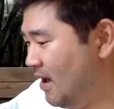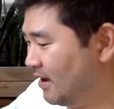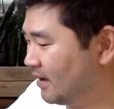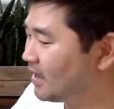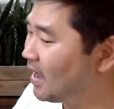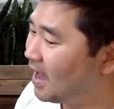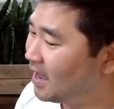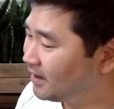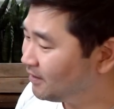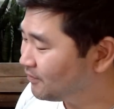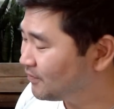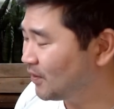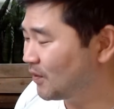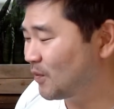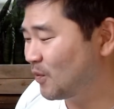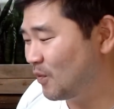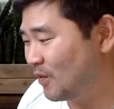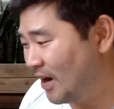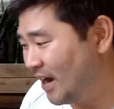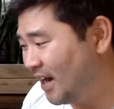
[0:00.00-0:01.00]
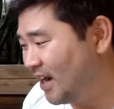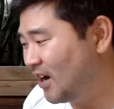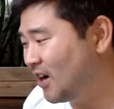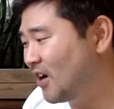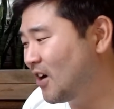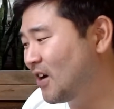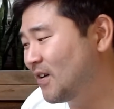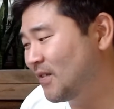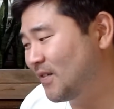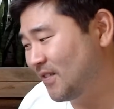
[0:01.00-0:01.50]
kind of a
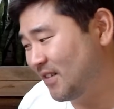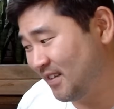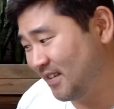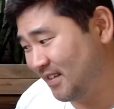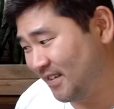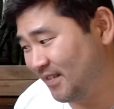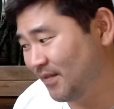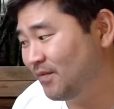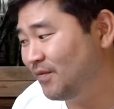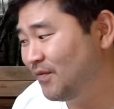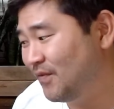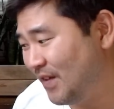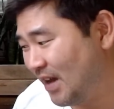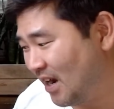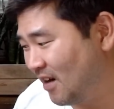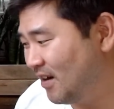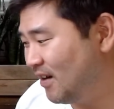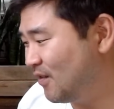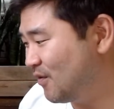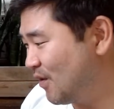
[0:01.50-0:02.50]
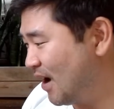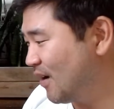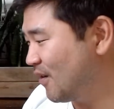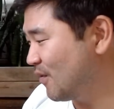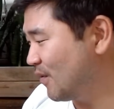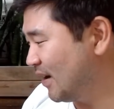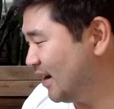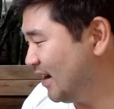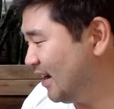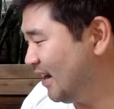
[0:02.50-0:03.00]
rare very rare
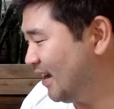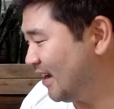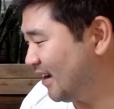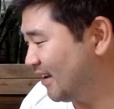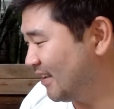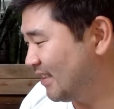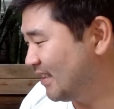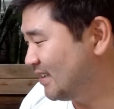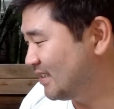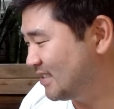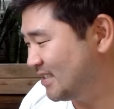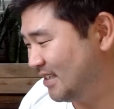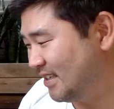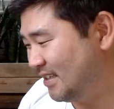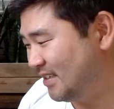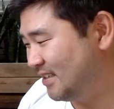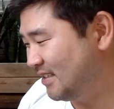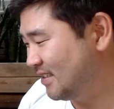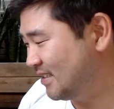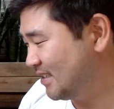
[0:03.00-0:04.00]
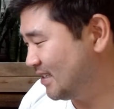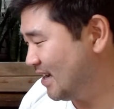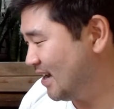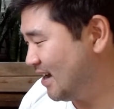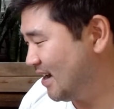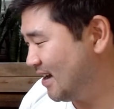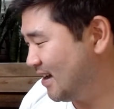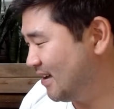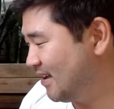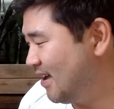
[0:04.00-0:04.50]
reading. This is,
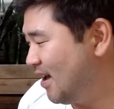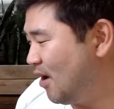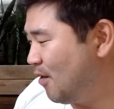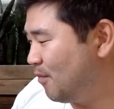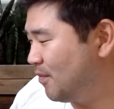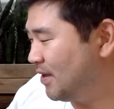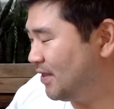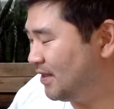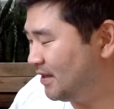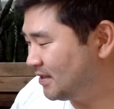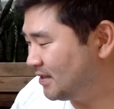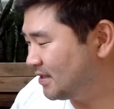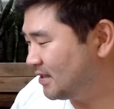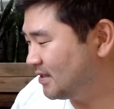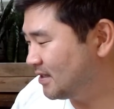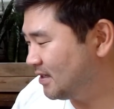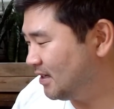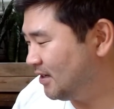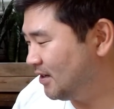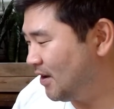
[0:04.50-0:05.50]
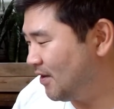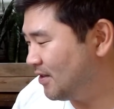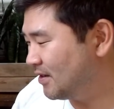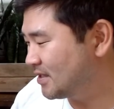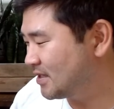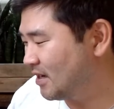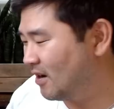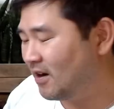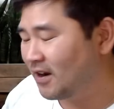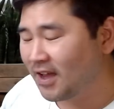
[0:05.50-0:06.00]
but this is, you know, the
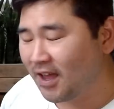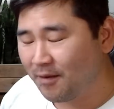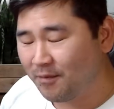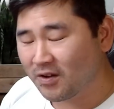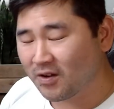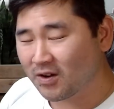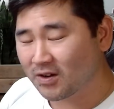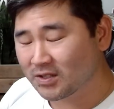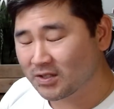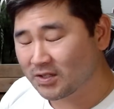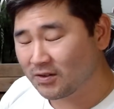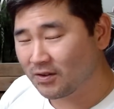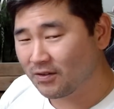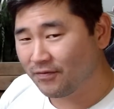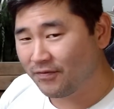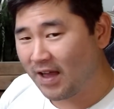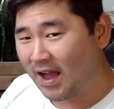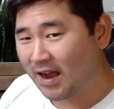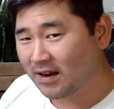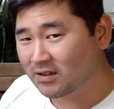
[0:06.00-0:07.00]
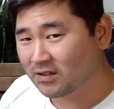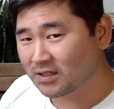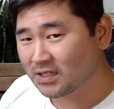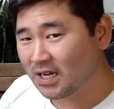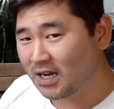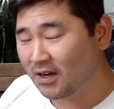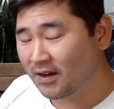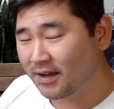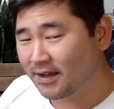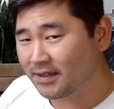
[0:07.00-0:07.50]
star came in your external factors
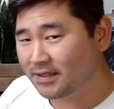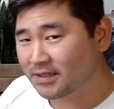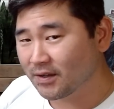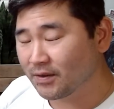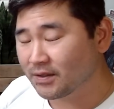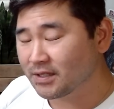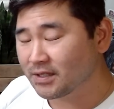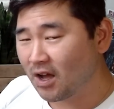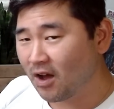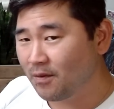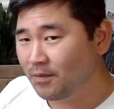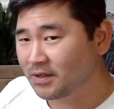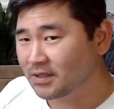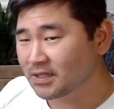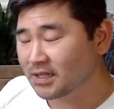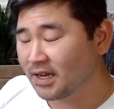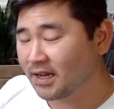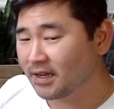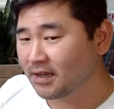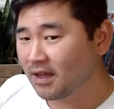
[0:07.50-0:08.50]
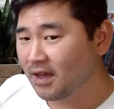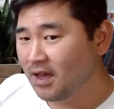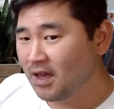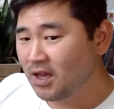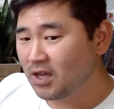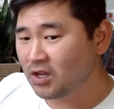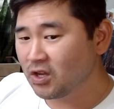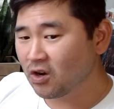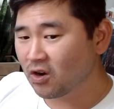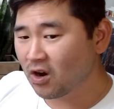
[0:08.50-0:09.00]
area. So it's almost like
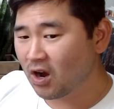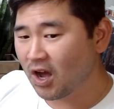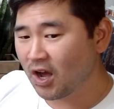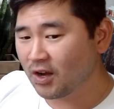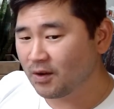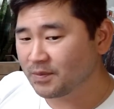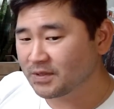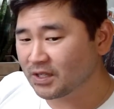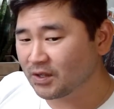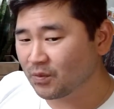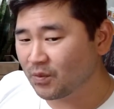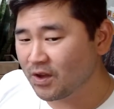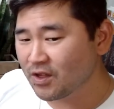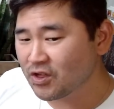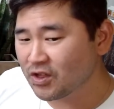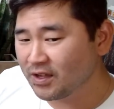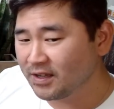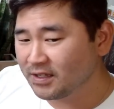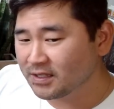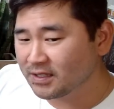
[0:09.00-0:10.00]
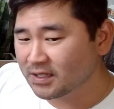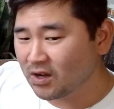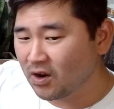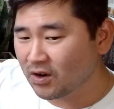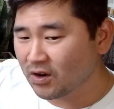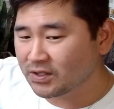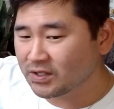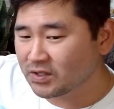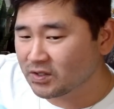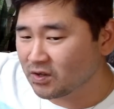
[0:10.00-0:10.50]
your hopes and wishes
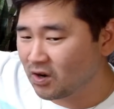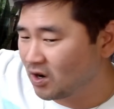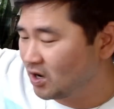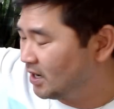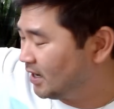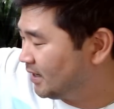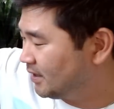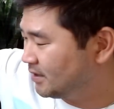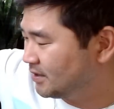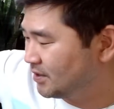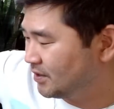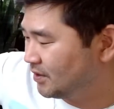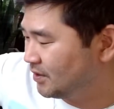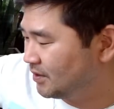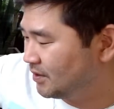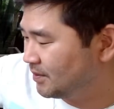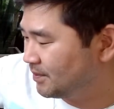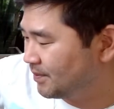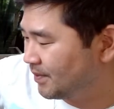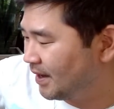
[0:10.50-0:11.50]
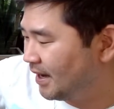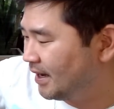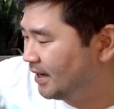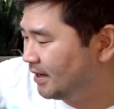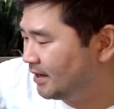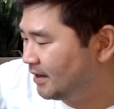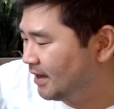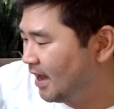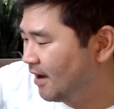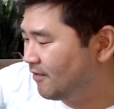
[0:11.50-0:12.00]
are starting to, like,
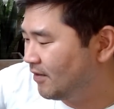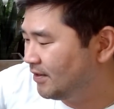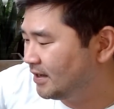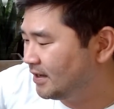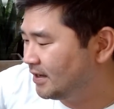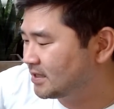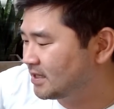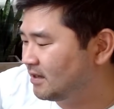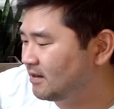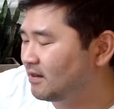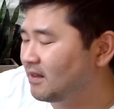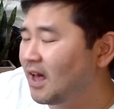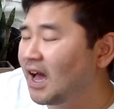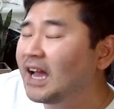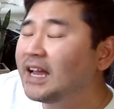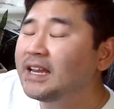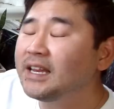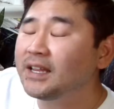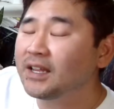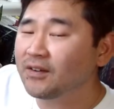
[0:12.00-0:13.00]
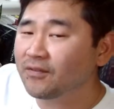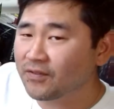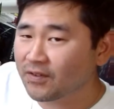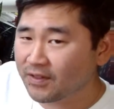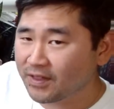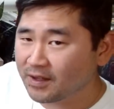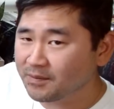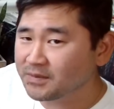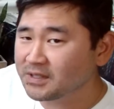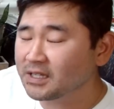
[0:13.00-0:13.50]
everything is aligning for
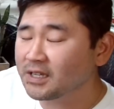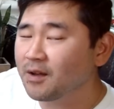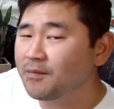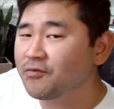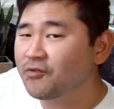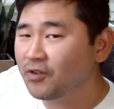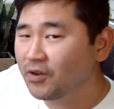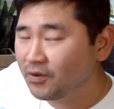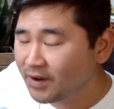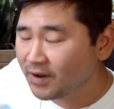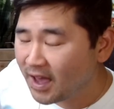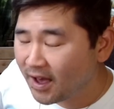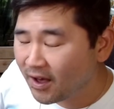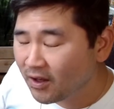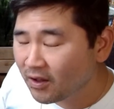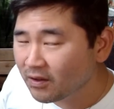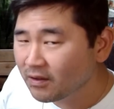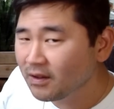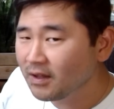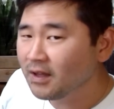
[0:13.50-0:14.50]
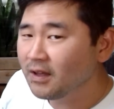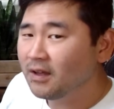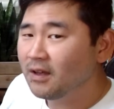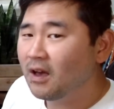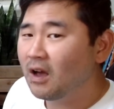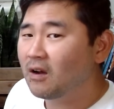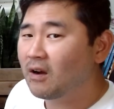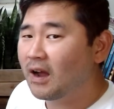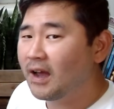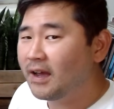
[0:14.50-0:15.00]
them to come true now.
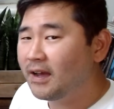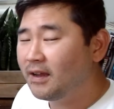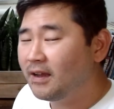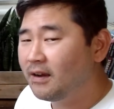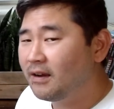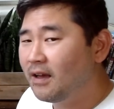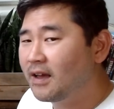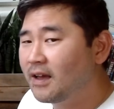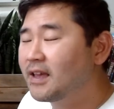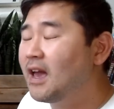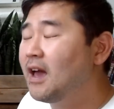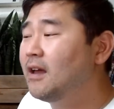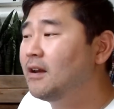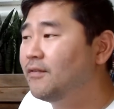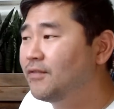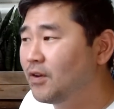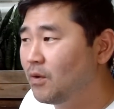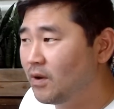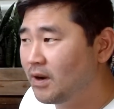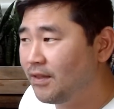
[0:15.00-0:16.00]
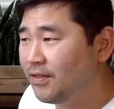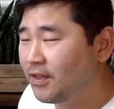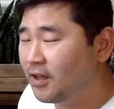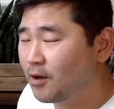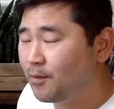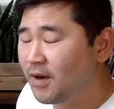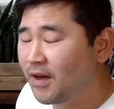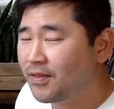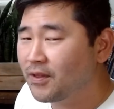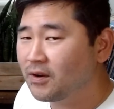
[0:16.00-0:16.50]
All right. Again, if you want to think
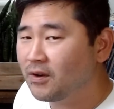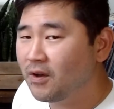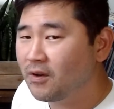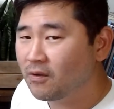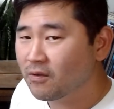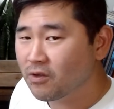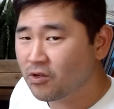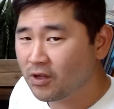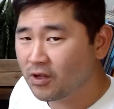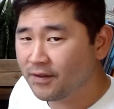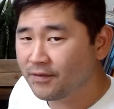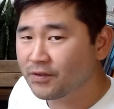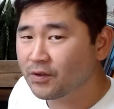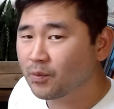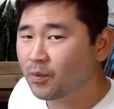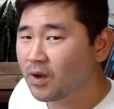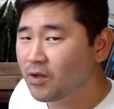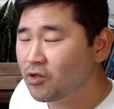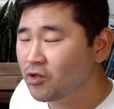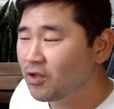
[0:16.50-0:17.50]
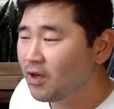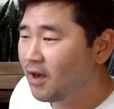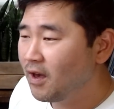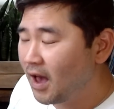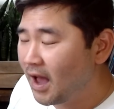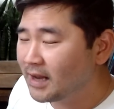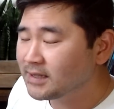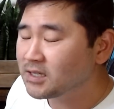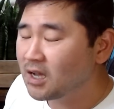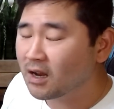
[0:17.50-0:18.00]
about the nodal shifts, which
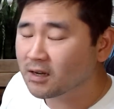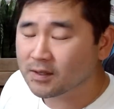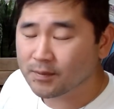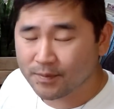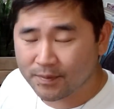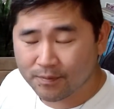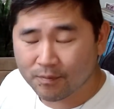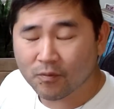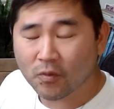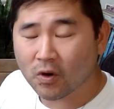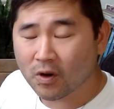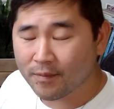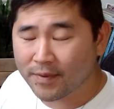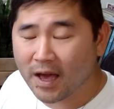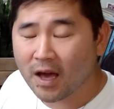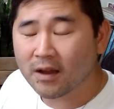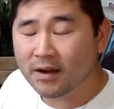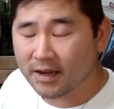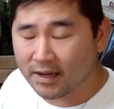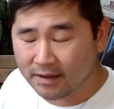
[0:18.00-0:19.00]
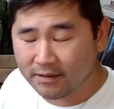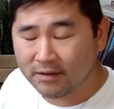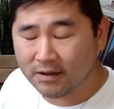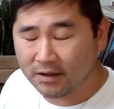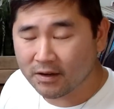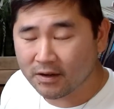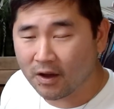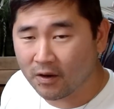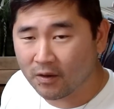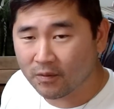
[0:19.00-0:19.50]
I talked more about it,
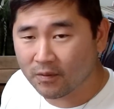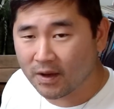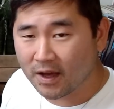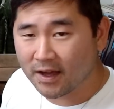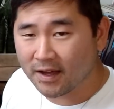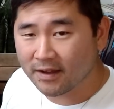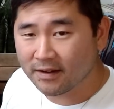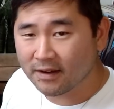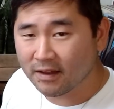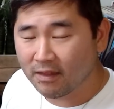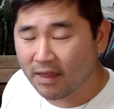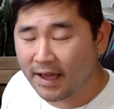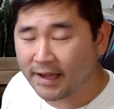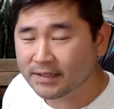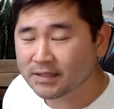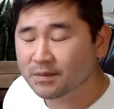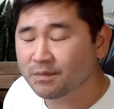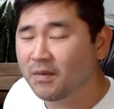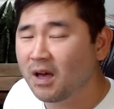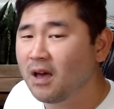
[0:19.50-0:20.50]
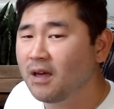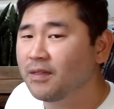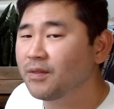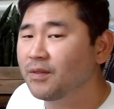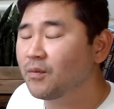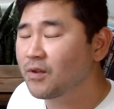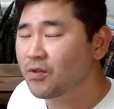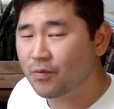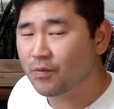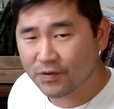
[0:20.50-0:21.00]
you know, last month,
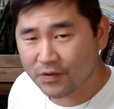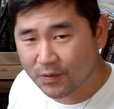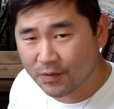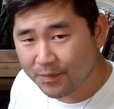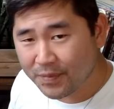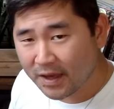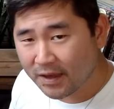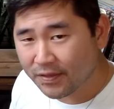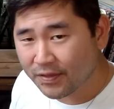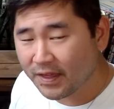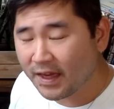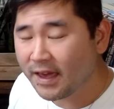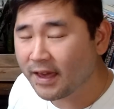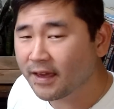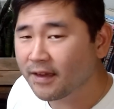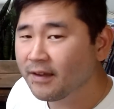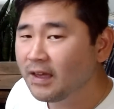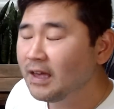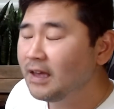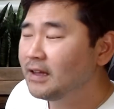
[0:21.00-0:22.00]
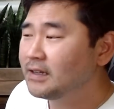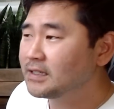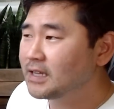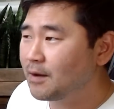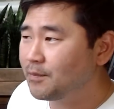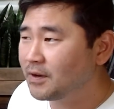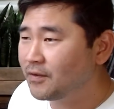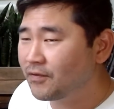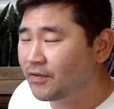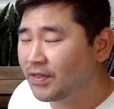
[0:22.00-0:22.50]
which was a big thing. It's
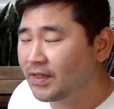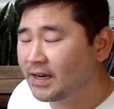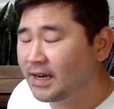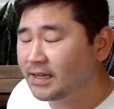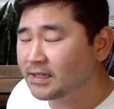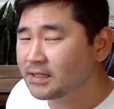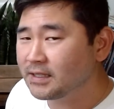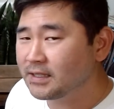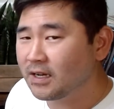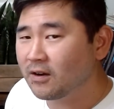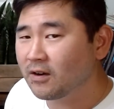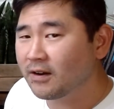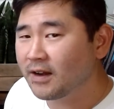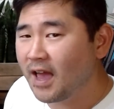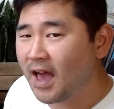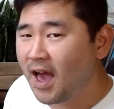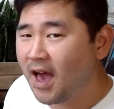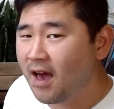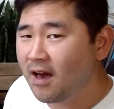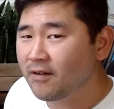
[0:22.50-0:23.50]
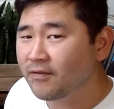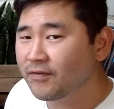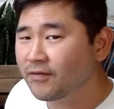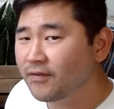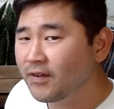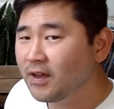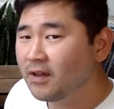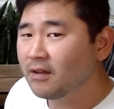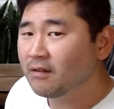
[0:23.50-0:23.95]
happening for the next year and a half.